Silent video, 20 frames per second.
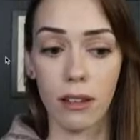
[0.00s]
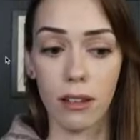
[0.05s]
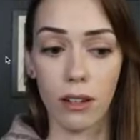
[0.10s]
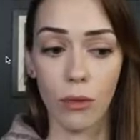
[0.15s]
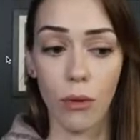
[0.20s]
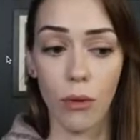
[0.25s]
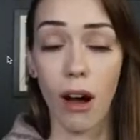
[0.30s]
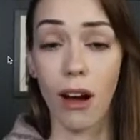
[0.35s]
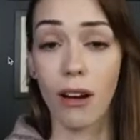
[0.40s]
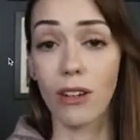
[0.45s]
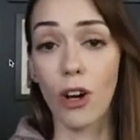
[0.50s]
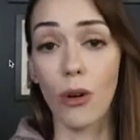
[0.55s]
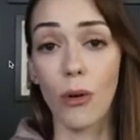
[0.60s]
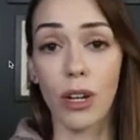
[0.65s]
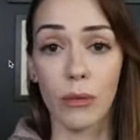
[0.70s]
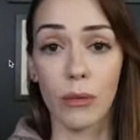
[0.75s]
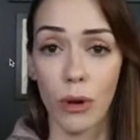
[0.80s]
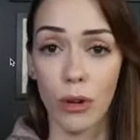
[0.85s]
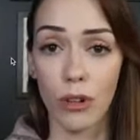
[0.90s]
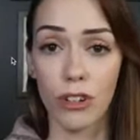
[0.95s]
You know,
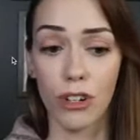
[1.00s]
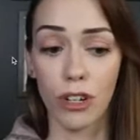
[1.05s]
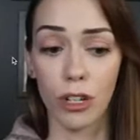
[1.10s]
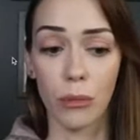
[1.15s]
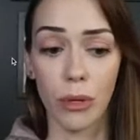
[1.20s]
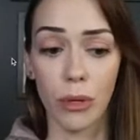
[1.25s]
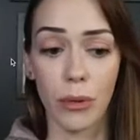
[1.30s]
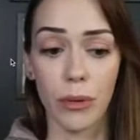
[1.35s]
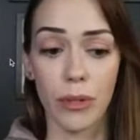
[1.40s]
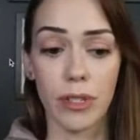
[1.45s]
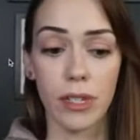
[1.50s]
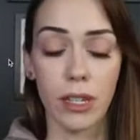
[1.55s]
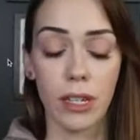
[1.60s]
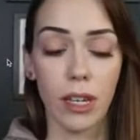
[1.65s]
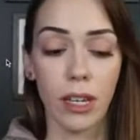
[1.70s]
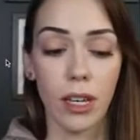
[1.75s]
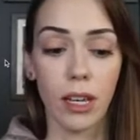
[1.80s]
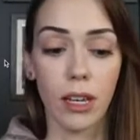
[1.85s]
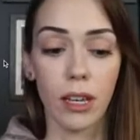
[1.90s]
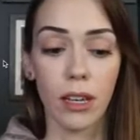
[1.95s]
ongoing emotional abuse.
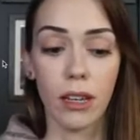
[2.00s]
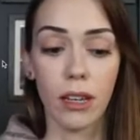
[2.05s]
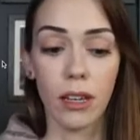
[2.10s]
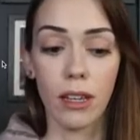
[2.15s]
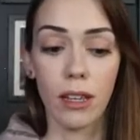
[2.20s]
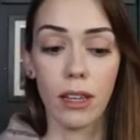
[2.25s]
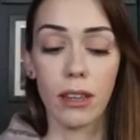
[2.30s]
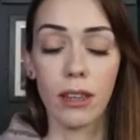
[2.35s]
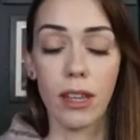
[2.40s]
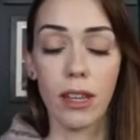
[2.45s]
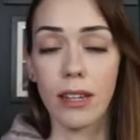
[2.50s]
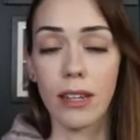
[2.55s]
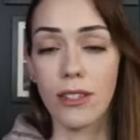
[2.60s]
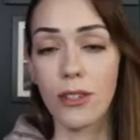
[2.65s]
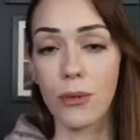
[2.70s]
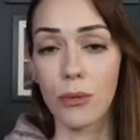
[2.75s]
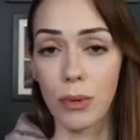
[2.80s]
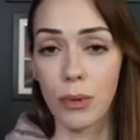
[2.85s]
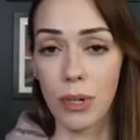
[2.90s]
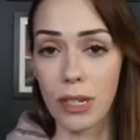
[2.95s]

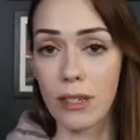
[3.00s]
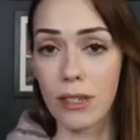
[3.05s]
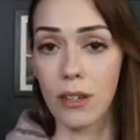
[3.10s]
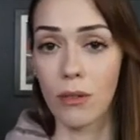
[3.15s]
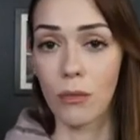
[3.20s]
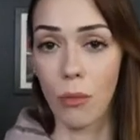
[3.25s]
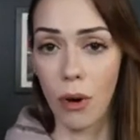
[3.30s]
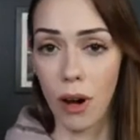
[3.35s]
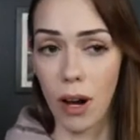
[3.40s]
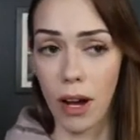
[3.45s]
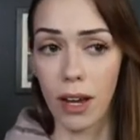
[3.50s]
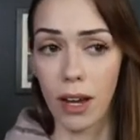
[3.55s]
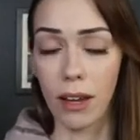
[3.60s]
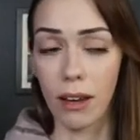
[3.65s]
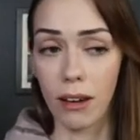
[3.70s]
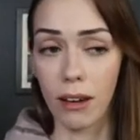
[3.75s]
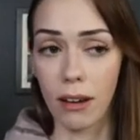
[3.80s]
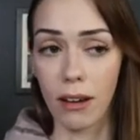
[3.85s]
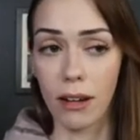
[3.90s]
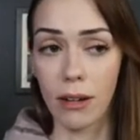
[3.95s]
That's the reason
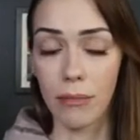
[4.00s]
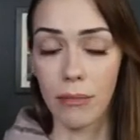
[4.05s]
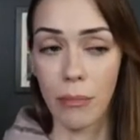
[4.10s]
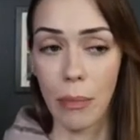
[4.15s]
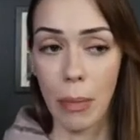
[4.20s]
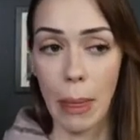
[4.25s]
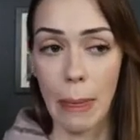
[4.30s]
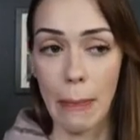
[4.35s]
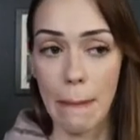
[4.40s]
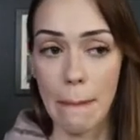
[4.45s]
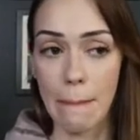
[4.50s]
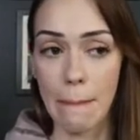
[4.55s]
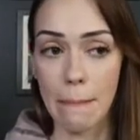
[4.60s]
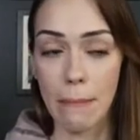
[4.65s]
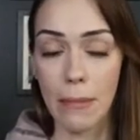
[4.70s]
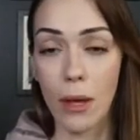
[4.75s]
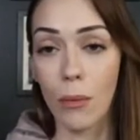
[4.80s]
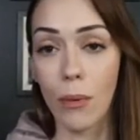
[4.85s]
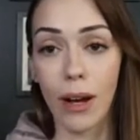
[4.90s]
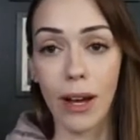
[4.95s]
why um,
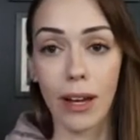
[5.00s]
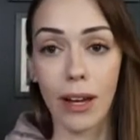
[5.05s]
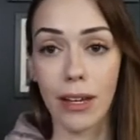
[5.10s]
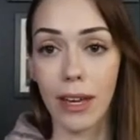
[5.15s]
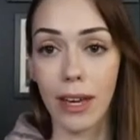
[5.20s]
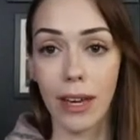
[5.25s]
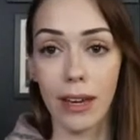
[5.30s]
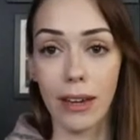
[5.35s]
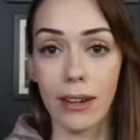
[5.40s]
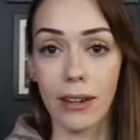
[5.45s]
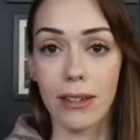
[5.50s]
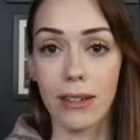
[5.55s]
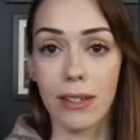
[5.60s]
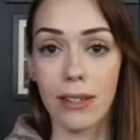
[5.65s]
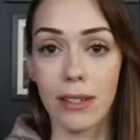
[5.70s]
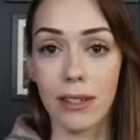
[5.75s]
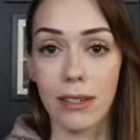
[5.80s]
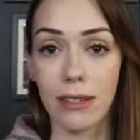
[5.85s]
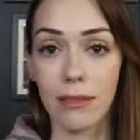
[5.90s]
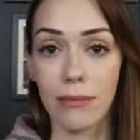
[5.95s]
why I
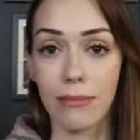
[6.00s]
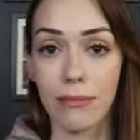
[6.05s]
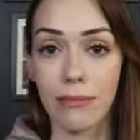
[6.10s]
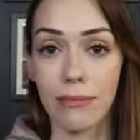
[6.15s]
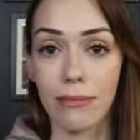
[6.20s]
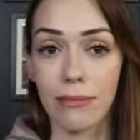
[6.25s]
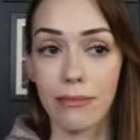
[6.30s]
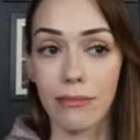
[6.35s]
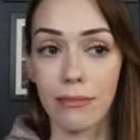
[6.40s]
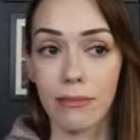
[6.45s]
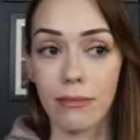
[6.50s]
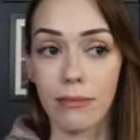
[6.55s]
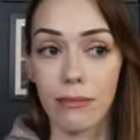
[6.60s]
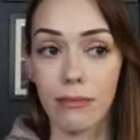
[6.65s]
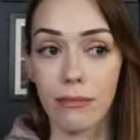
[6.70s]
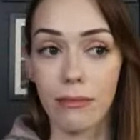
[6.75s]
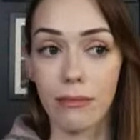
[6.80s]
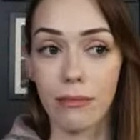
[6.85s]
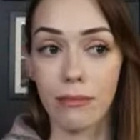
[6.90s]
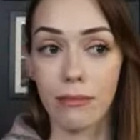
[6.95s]
can't
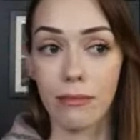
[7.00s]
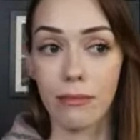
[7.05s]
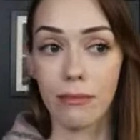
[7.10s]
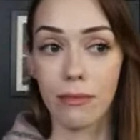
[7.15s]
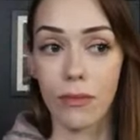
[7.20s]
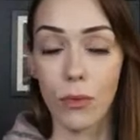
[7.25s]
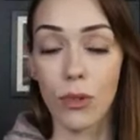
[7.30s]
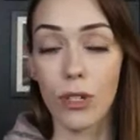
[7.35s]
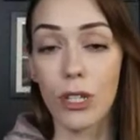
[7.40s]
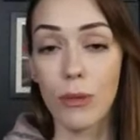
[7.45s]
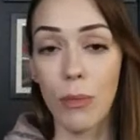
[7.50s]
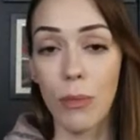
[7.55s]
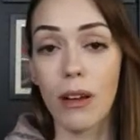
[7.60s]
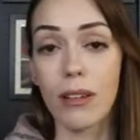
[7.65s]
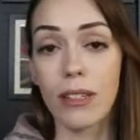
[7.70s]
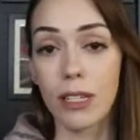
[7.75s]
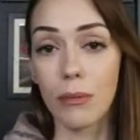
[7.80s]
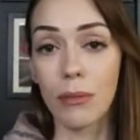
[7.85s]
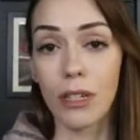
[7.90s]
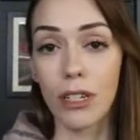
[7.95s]

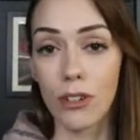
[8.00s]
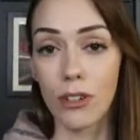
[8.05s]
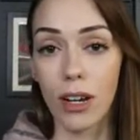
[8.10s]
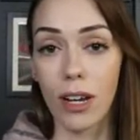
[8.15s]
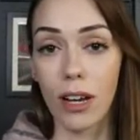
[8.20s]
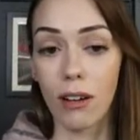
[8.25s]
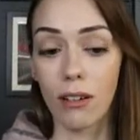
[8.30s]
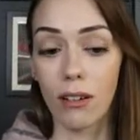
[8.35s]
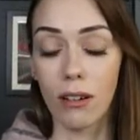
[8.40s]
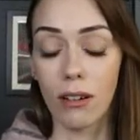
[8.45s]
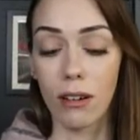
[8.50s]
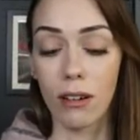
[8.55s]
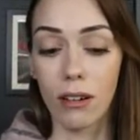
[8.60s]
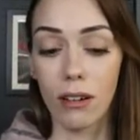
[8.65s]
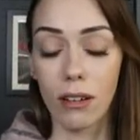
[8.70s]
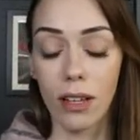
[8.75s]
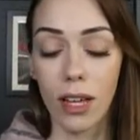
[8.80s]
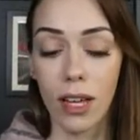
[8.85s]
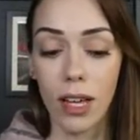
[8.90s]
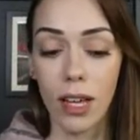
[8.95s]
responsibly drink
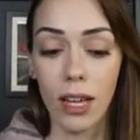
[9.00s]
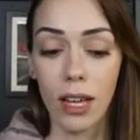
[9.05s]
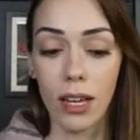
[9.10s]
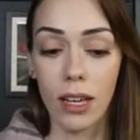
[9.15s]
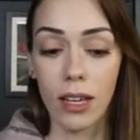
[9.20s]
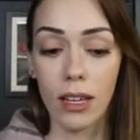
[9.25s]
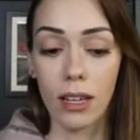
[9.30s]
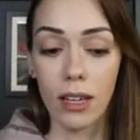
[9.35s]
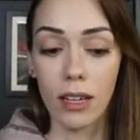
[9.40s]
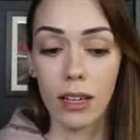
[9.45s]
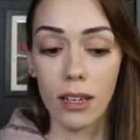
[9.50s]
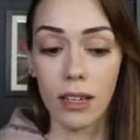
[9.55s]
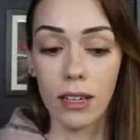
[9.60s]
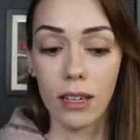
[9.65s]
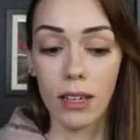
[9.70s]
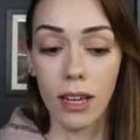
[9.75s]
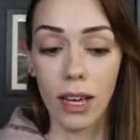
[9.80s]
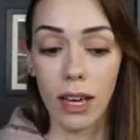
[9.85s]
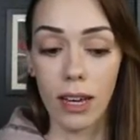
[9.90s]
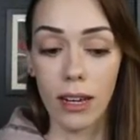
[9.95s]
alcohol.
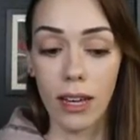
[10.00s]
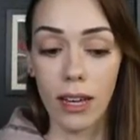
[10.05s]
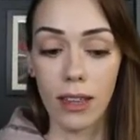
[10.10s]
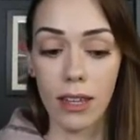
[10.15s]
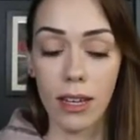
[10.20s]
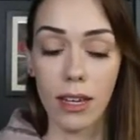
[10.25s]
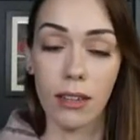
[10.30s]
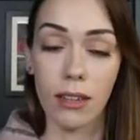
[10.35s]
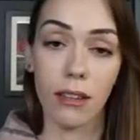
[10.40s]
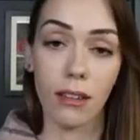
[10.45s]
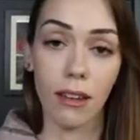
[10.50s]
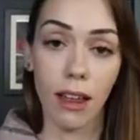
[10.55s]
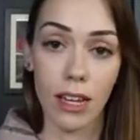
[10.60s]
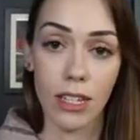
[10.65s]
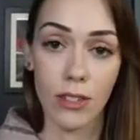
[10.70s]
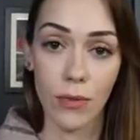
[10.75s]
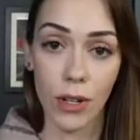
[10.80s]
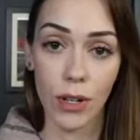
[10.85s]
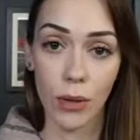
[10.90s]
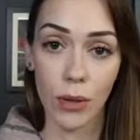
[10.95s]
And I think in the
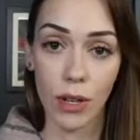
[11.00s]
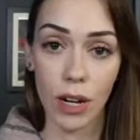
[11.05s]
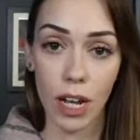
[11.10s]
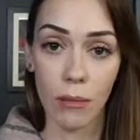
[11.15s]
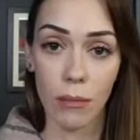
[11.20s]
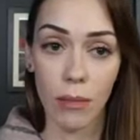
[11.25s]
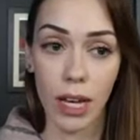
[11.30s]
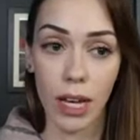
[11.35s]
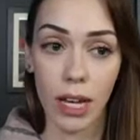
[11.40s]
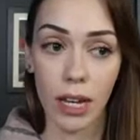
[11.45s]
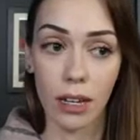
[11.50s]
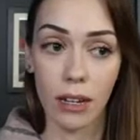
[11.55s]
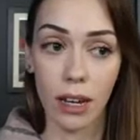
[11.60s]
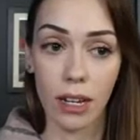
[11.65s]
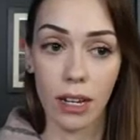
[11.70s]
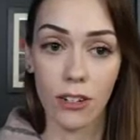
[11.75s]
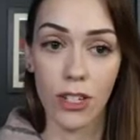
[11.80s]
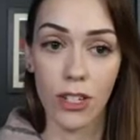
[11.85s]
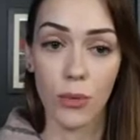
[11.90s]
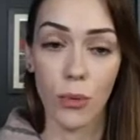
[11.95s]
last video that I made,
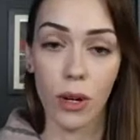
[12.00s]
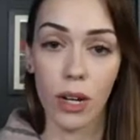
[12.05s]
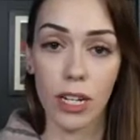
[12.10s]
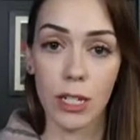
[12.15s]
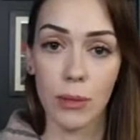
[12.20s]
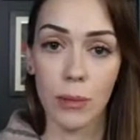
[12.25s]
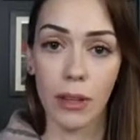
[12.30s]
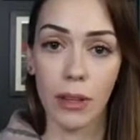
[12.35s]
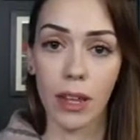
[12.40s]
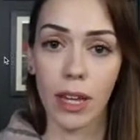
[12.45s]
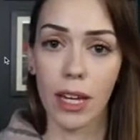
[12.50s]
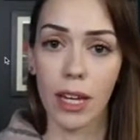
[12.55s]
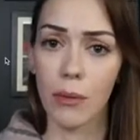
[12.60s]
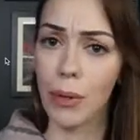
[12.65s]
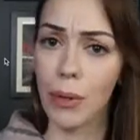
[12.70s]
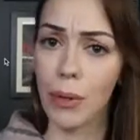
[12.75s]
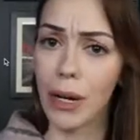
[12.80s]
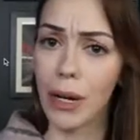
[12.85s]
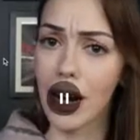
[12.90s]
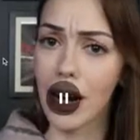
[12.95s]
I just wanted to be like,
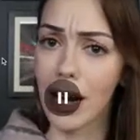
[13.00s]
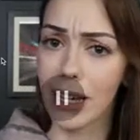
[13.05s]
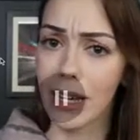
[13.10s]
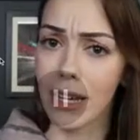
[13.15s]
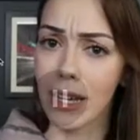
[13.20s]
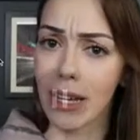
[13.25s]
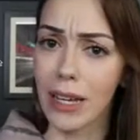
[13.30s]
but I.